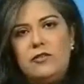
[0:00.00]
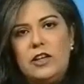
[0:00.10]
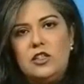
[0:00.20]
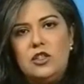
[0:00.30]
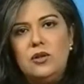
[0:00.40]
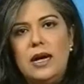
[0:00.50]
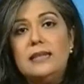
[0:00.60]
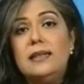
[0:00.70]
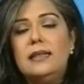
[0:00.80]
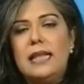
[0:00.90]
referred to
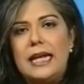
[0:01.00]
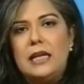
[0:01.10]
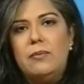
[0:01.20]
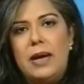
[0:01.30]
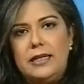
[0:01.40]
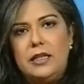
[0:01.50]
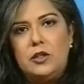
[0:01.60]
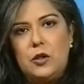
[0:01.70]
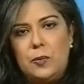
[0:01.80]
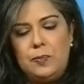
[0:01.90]
as a
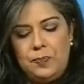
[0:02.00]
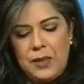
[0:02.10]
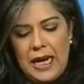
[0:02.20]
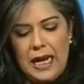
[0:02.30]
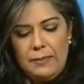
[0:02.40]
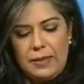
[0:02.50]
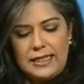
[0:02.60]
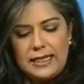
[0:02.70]
like-minded group. My